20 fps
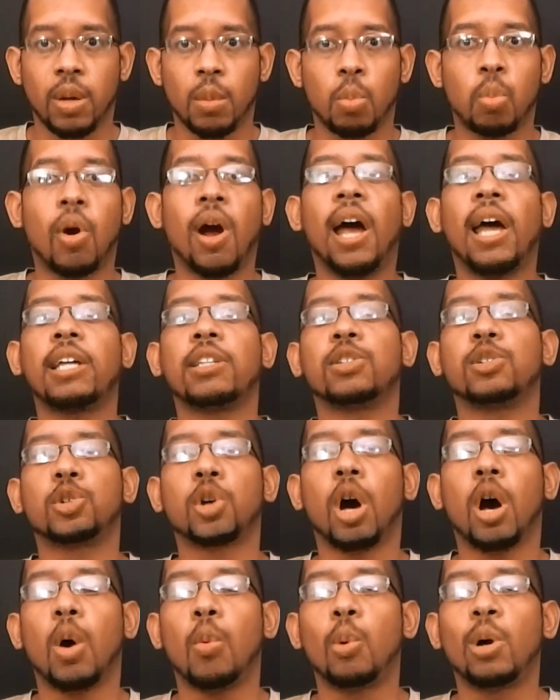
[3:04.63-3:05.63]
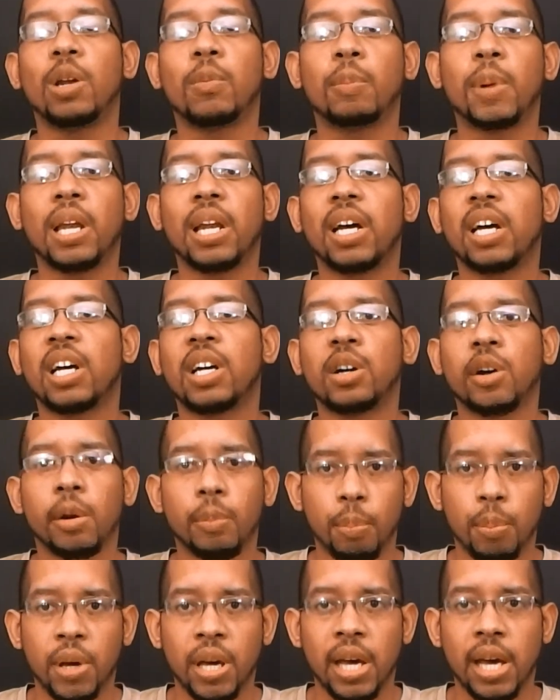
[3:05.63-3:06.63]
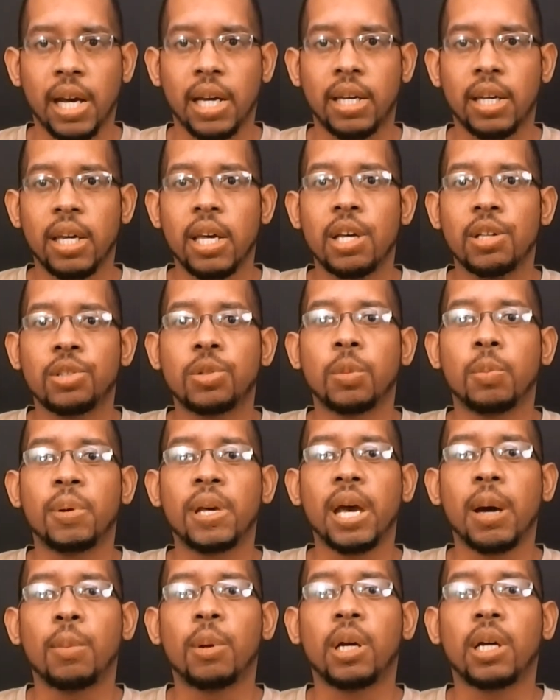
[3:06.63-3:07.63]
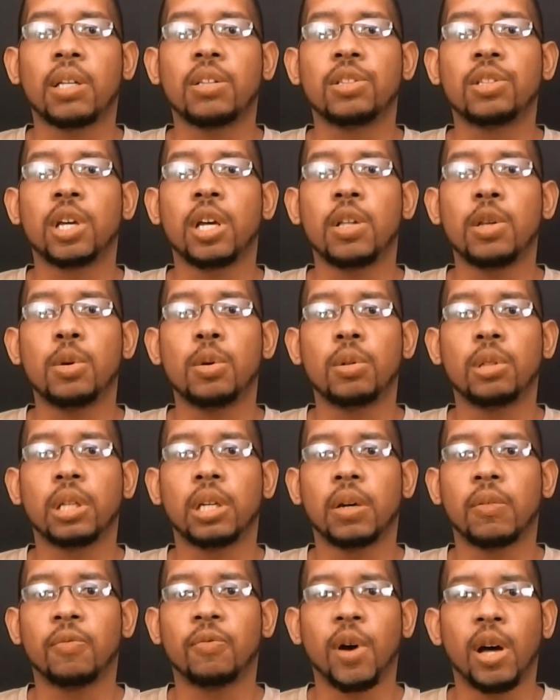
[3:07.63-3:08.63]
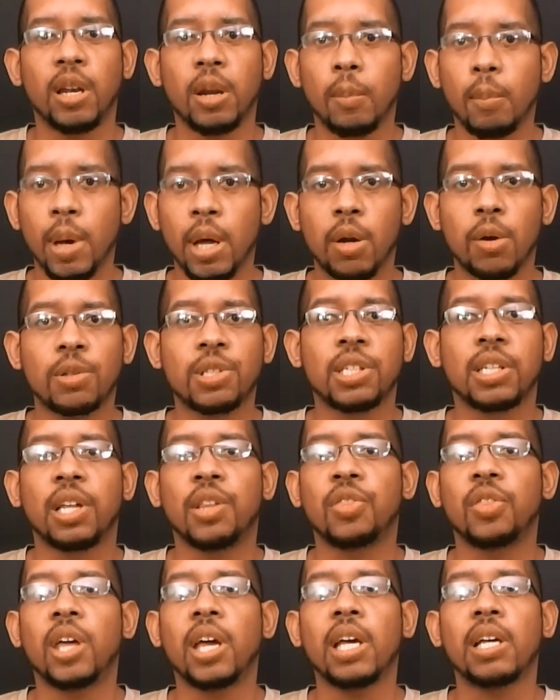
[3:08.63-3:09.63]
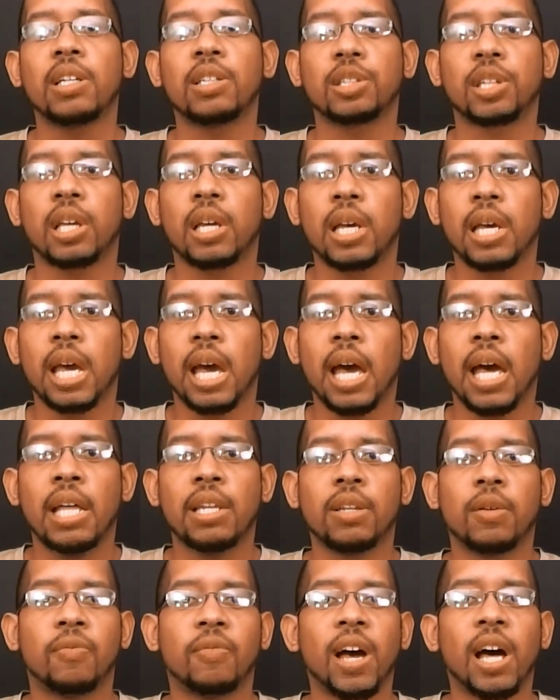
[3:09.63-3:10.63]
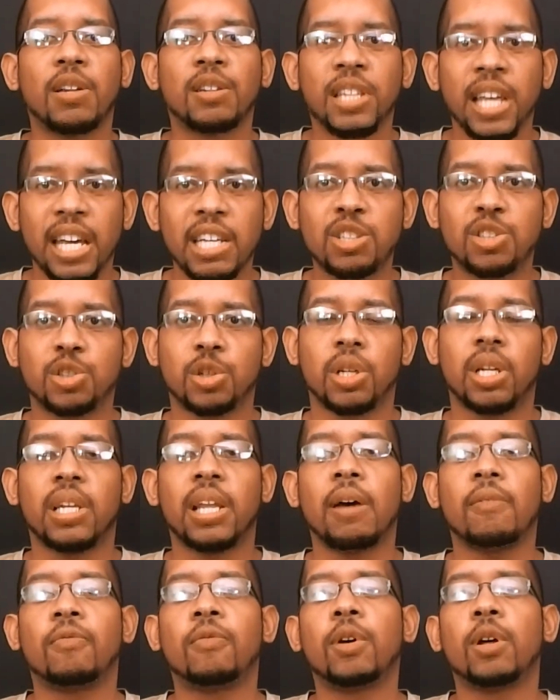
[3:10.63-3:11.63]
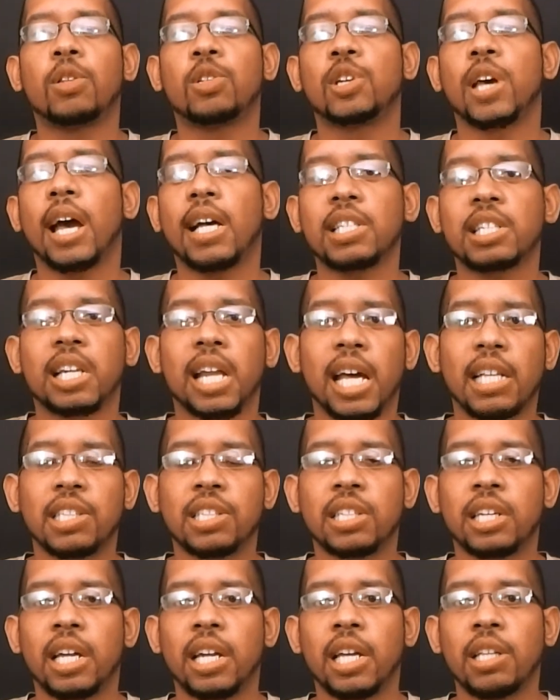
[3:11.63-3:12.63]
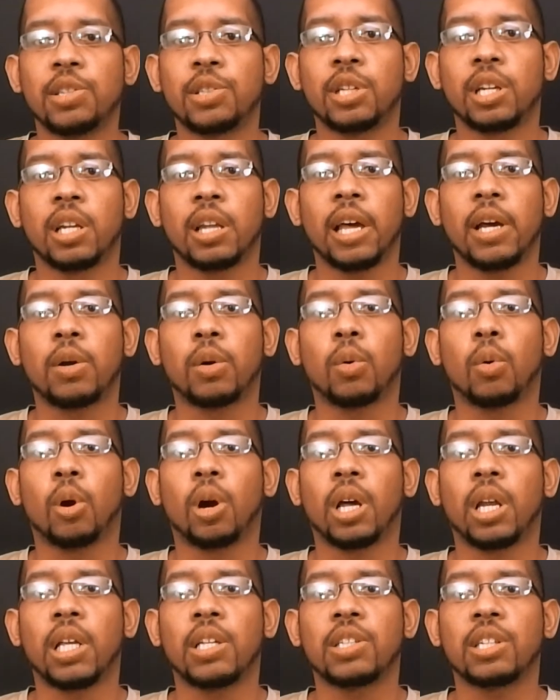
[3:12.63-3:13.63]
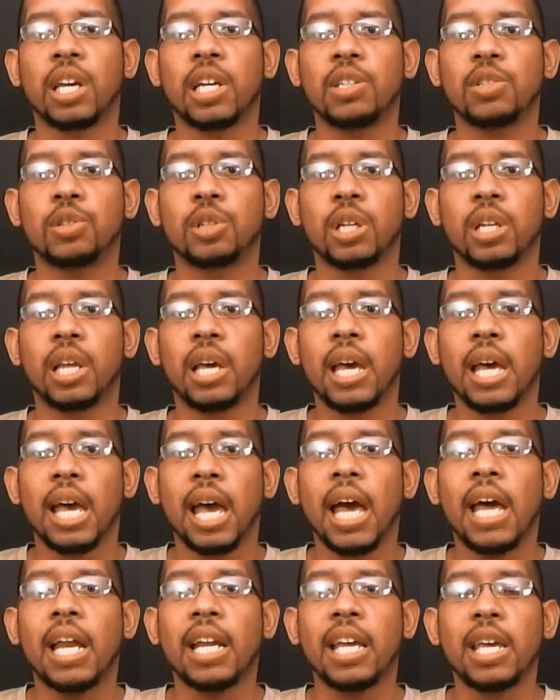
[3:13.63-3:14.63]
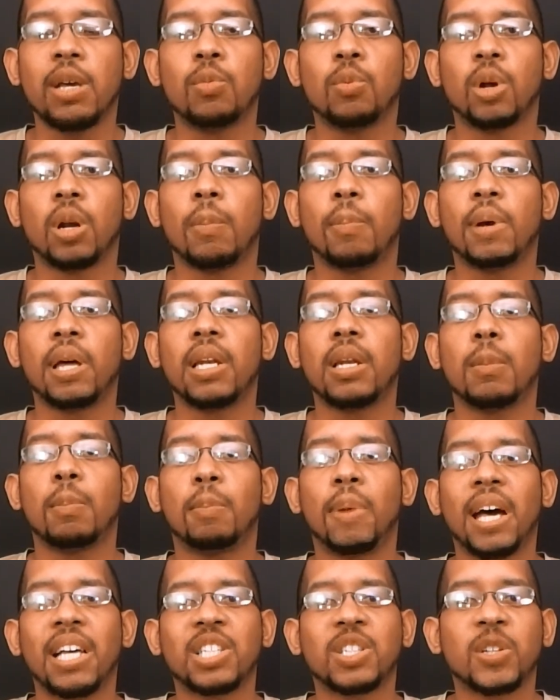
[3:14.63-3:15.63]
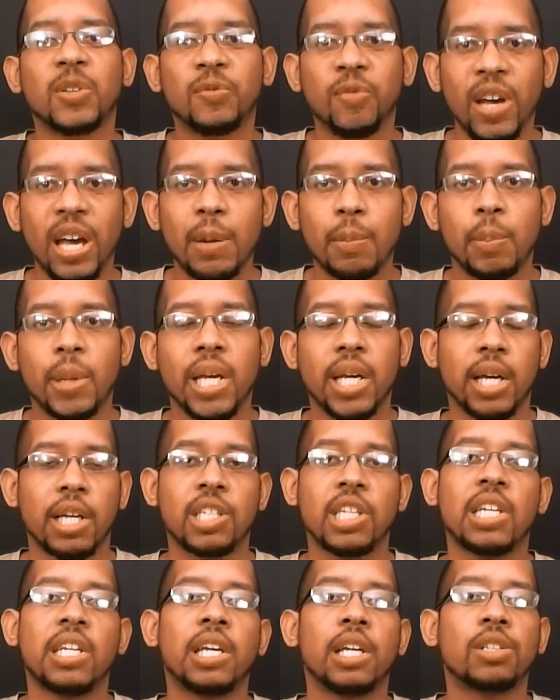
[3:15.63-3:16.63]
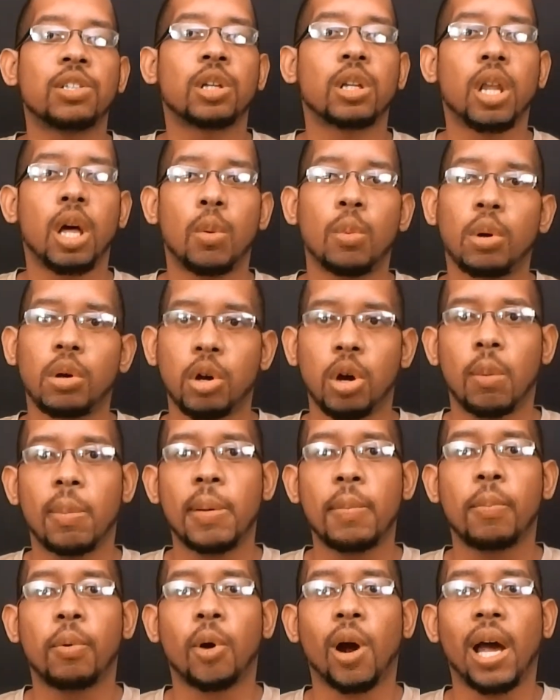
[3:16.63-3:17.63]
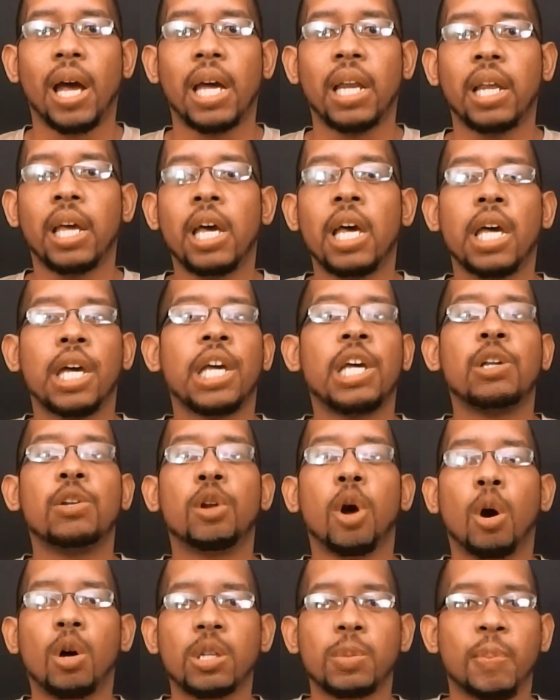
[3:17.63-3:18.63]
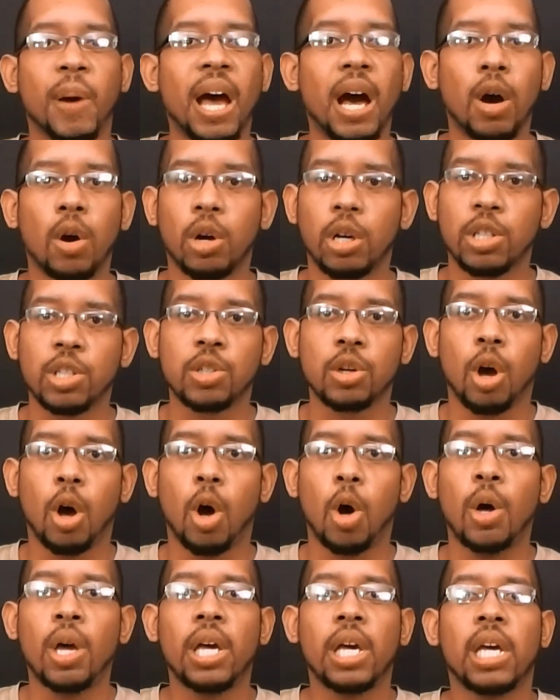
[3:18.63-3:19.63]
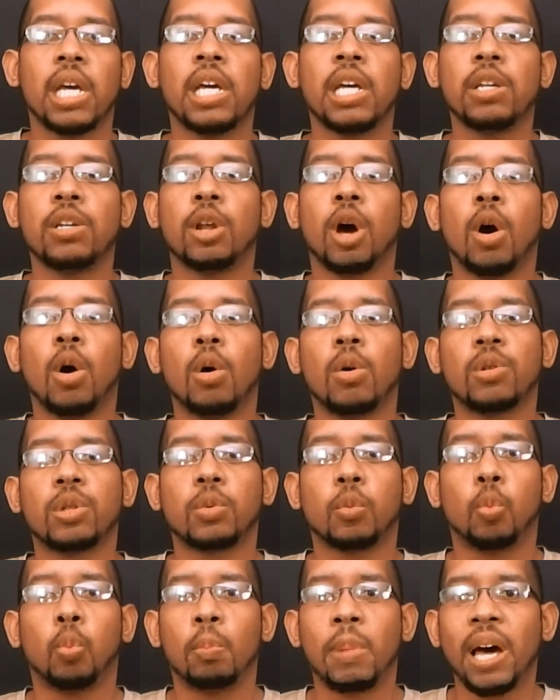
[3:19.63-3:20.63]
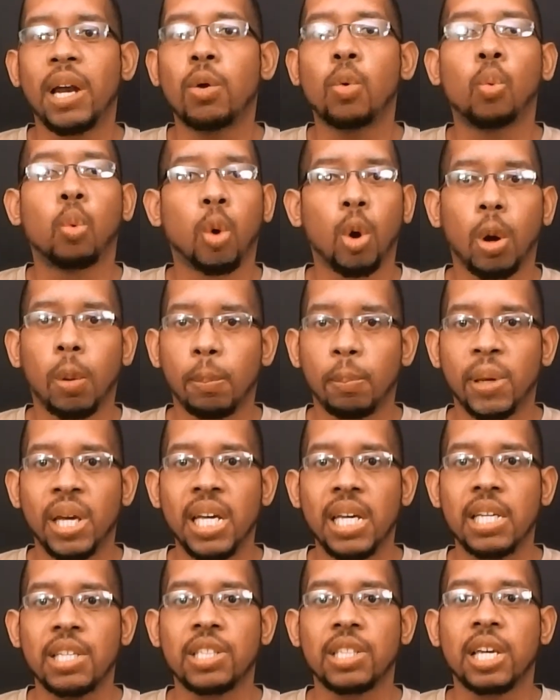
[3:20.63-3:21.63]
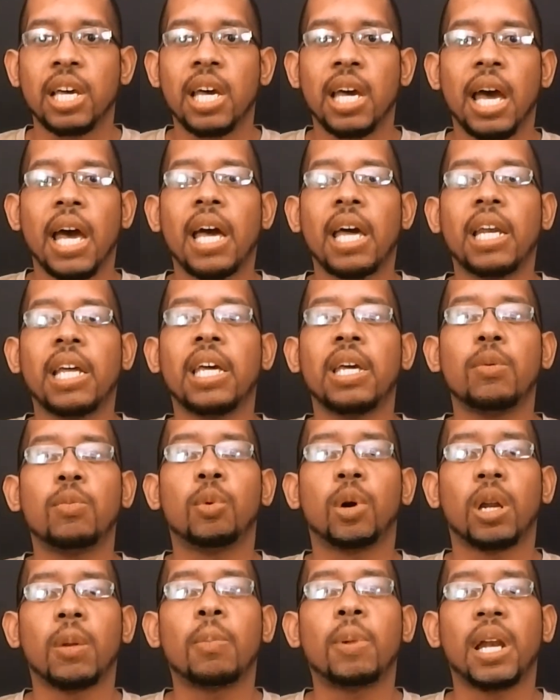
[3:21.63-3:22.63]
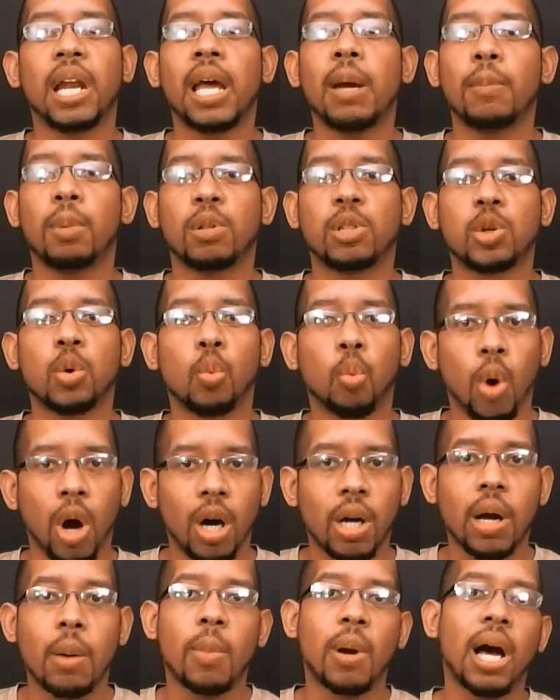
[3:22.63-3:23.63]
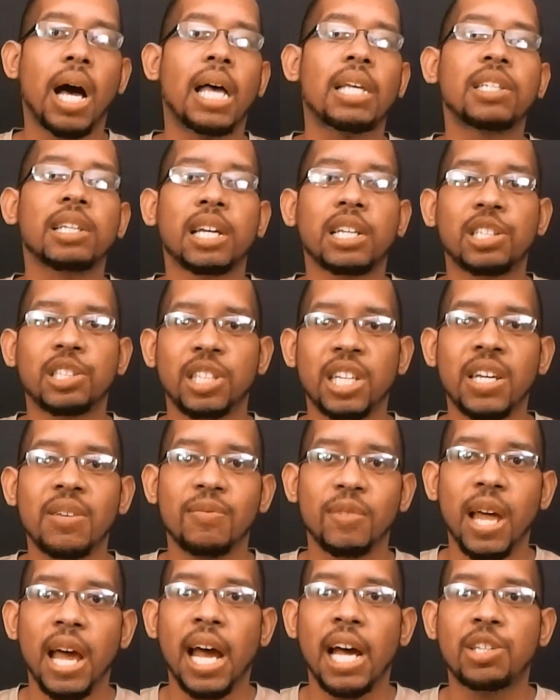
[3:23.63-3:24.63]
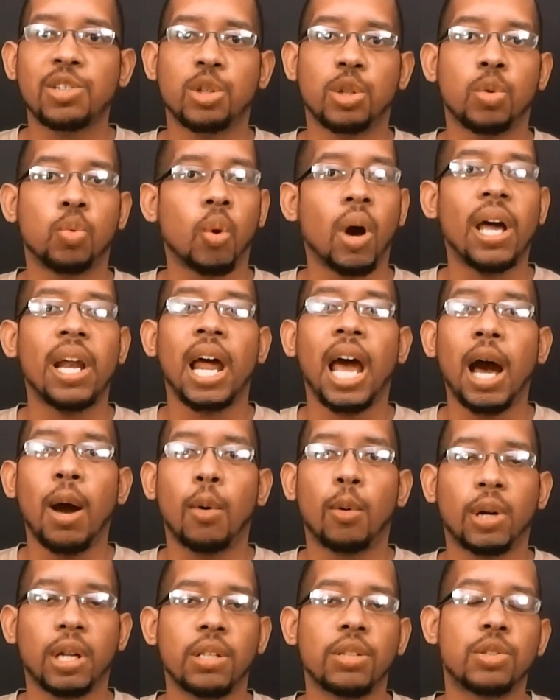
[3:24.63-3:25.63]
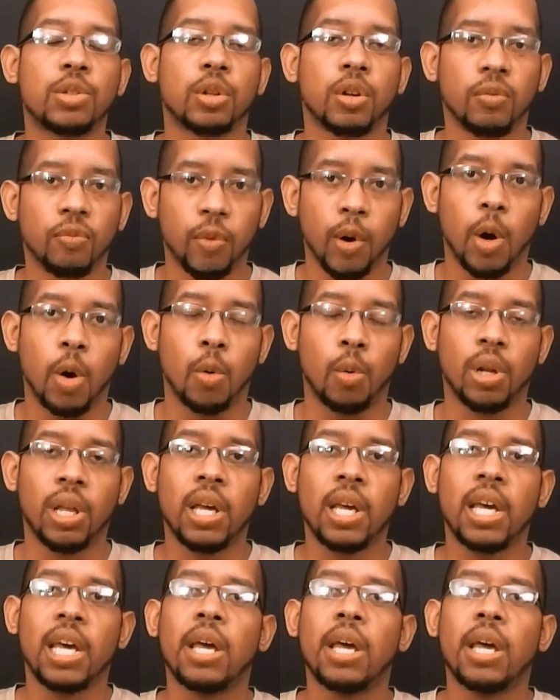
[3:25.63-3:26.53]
Brian Shaw would have been a good pick to be able to continue the fundamentals and the things and the foundation that Phil Jackson had set into the Laker organization, and he would have been the best fit because he gets along with Kobe Bryant, he knows Pau Gasol, he knows Metta World Peace, and he would have been able to welcome guys like Steve Nash and Dwight Howard into the fold.